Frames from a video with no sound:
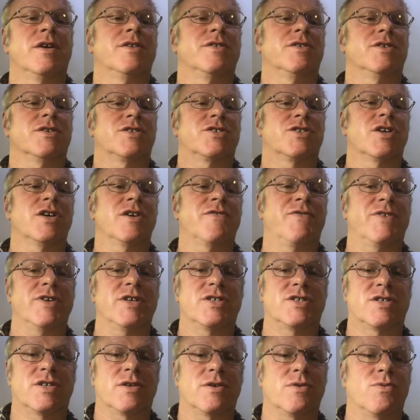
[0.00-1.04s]
The
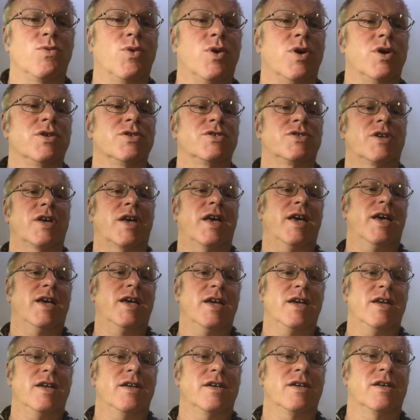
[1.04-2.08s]
surface was
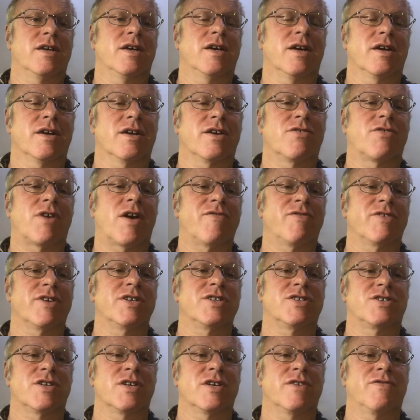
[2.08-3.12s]
a gravelly
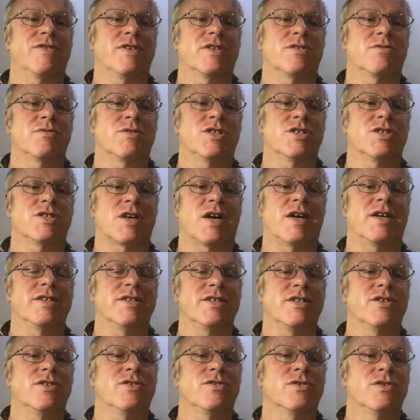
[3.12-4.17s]
surface, which is
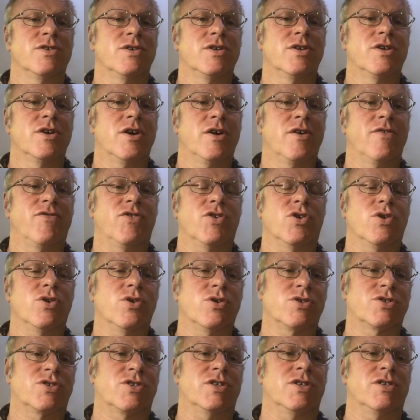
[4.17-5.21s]
ideal for
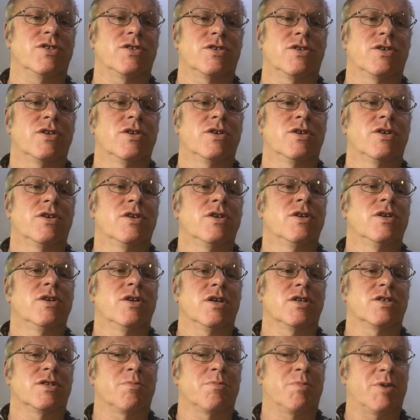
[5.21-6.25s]
horses,
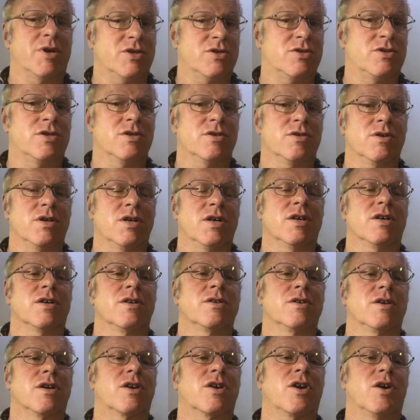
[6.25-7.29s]
as opposed to a
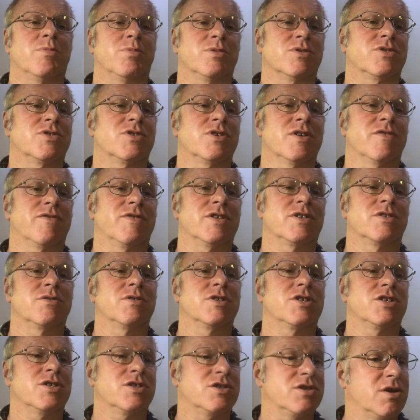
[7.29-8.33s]
cobbled surface,
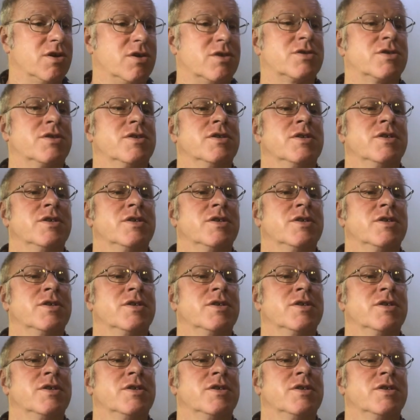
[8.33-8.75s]
which is not.